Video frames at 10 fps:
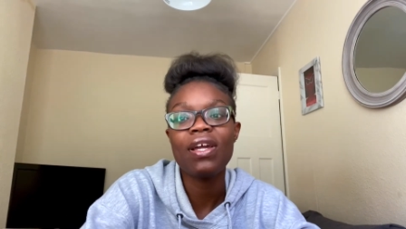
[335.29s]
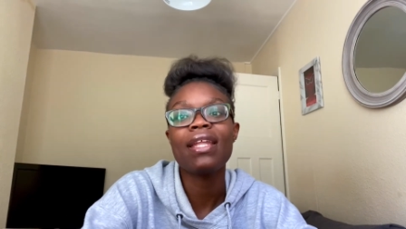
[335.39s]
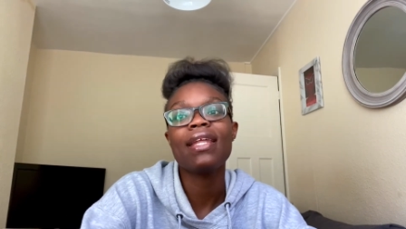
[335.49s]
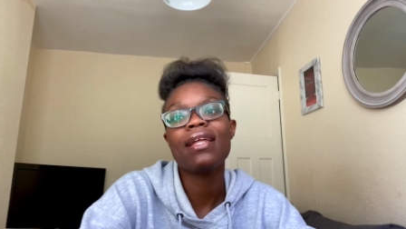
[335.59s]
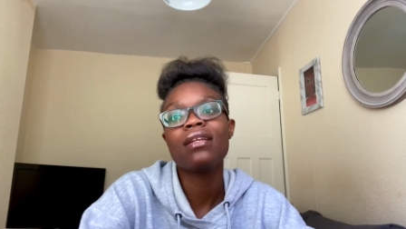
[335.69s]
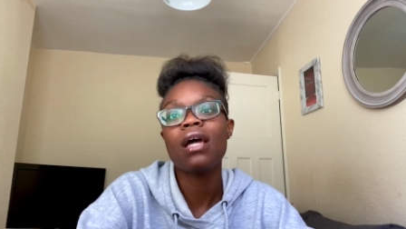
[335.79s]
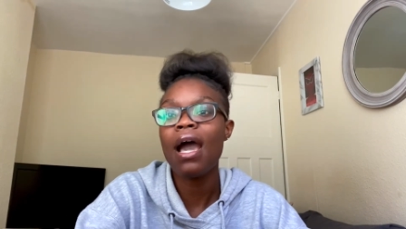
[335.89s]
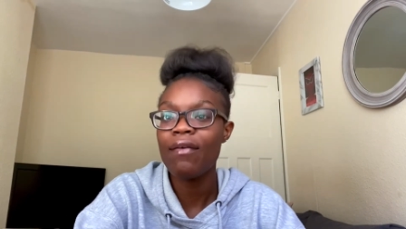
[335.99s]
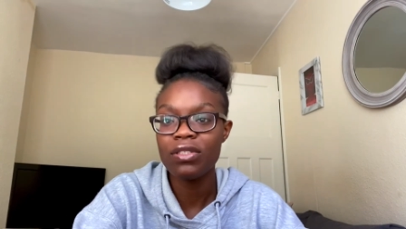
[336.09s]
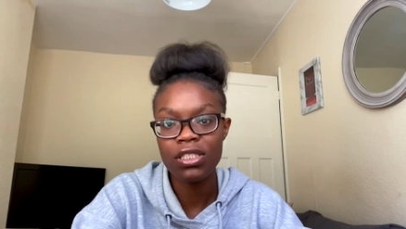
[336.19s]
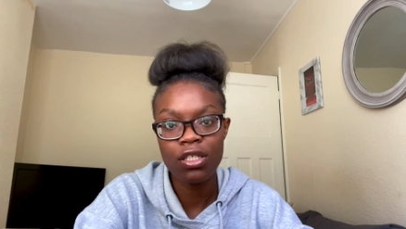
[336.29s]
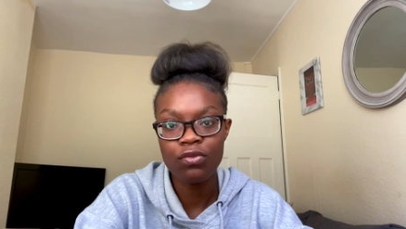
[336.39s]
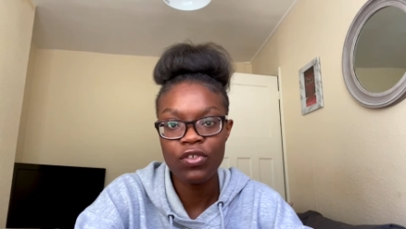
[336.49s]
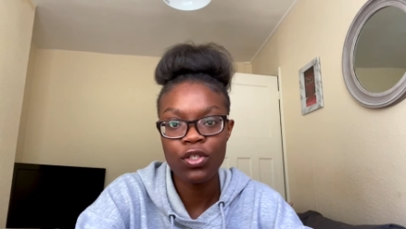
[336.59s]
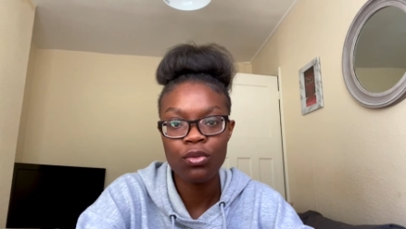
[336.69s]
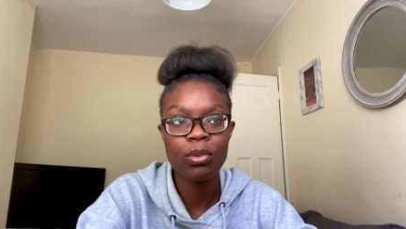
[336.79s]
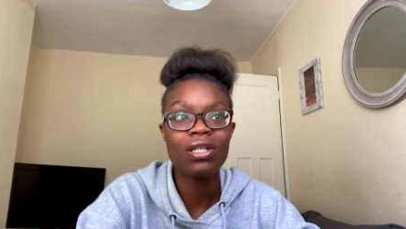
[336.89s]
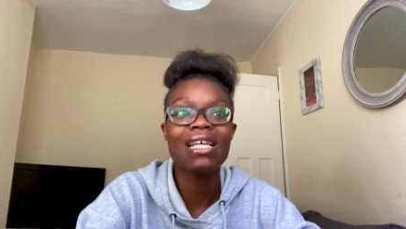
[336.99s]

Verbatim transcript: and then have a sit down video because